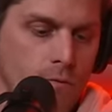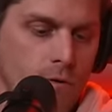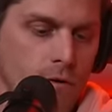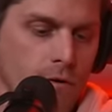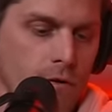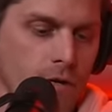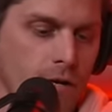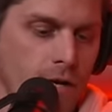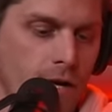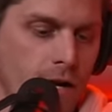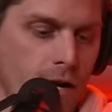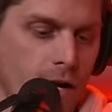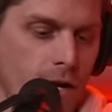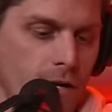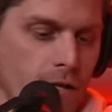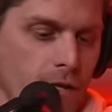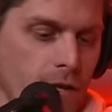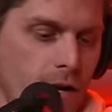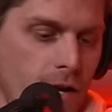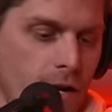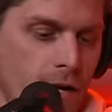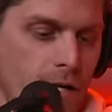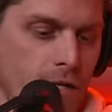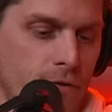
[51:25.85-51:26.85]
what are the
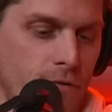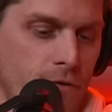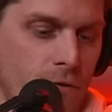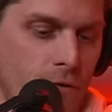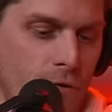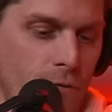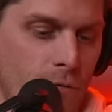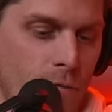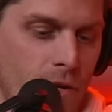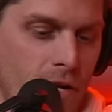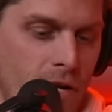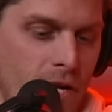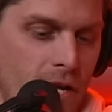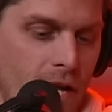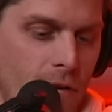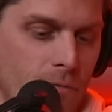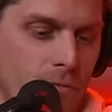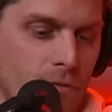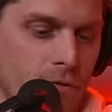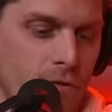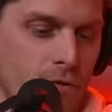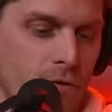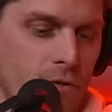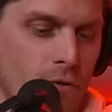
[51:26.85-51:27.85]
guidelines for you being
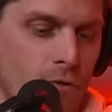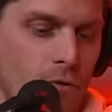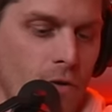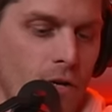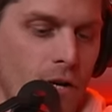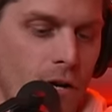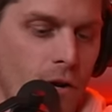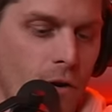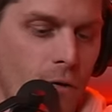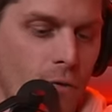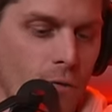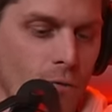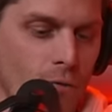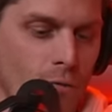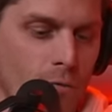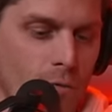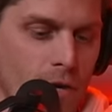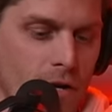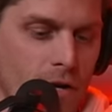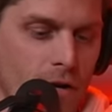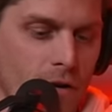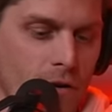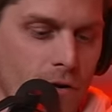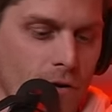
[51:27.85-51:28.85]
able to enjoy a cold
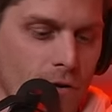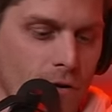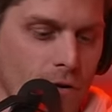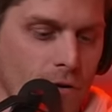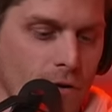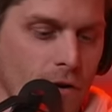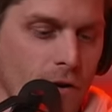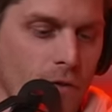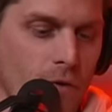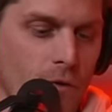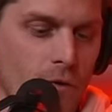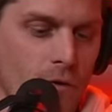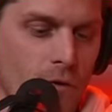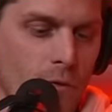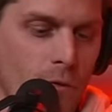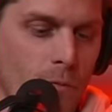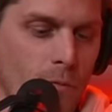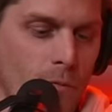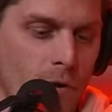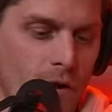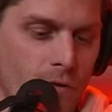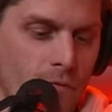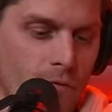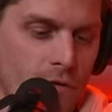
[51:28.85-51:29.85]
beer or another
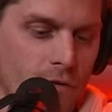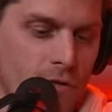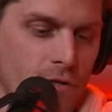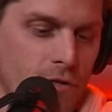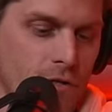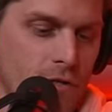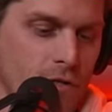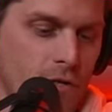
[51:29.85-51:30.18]
adult beverage?